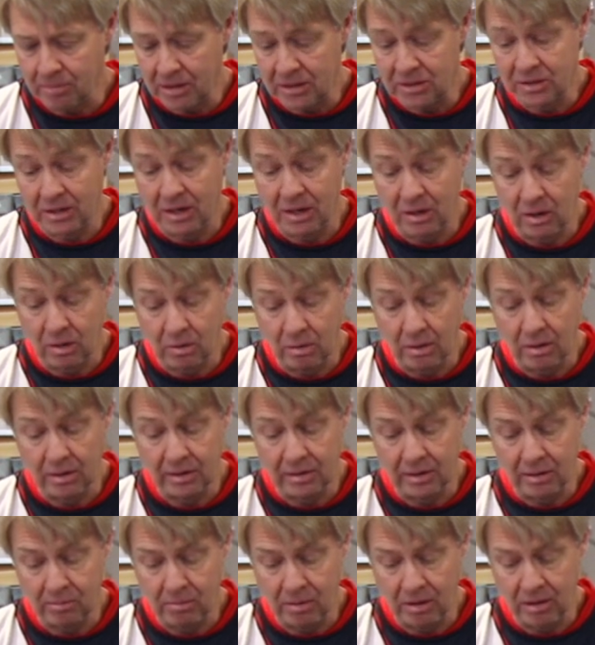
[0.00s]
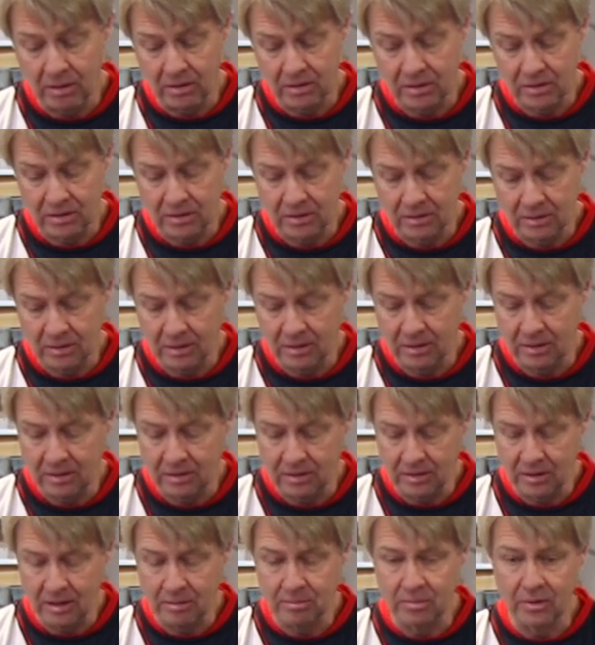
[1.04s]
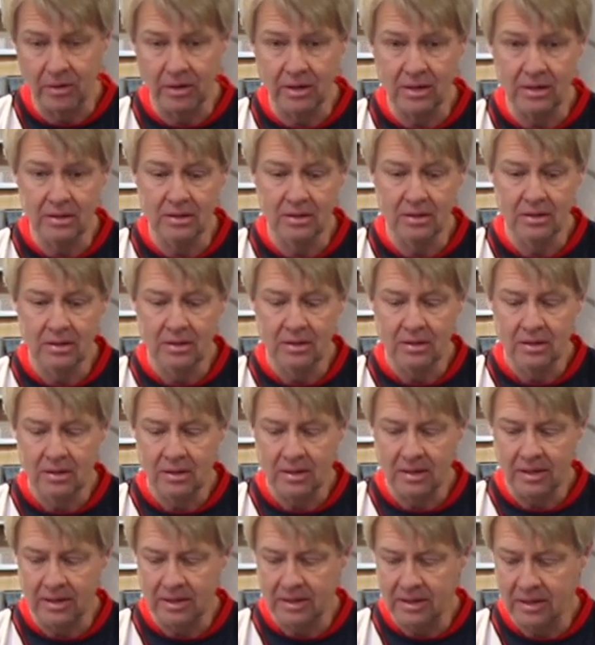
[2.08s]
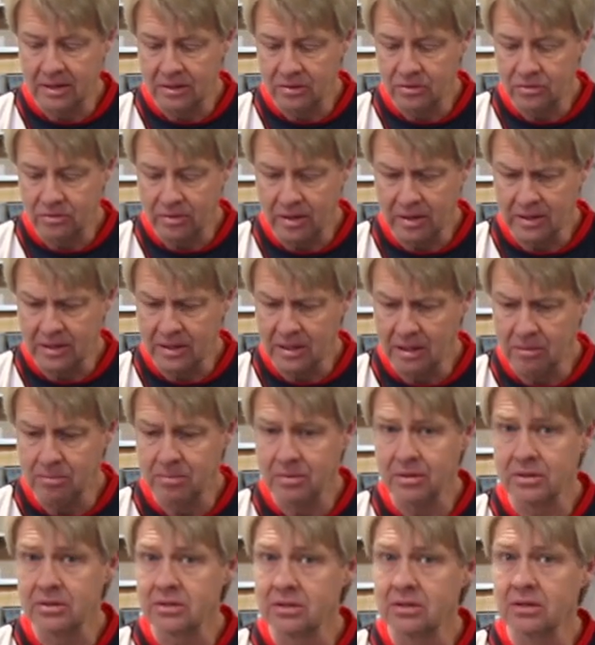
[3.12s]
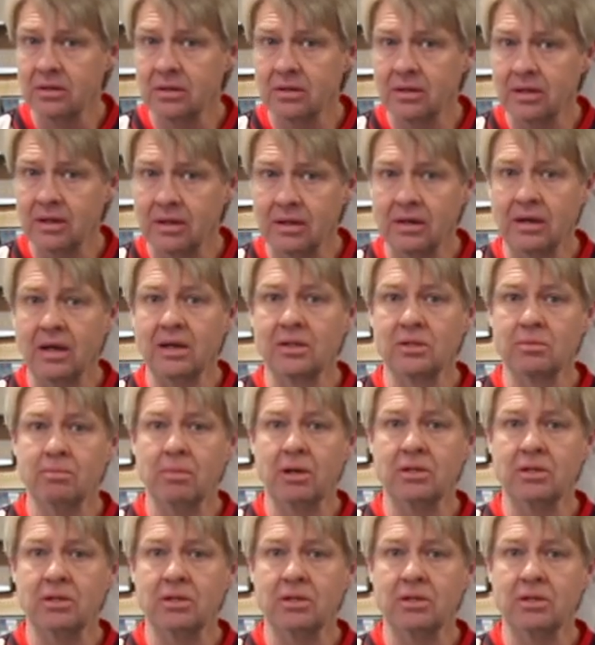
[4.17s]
a much higher quality parts upgrade and try to keep this still in a nice